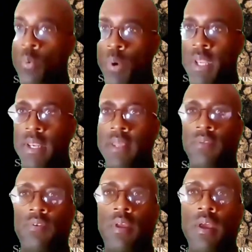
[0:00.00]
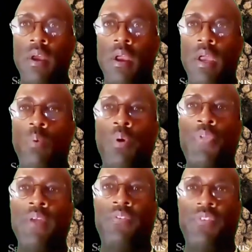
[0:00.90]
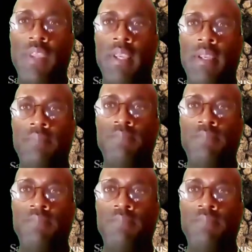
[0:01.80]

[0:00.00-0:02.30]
witnessed and what they've seen.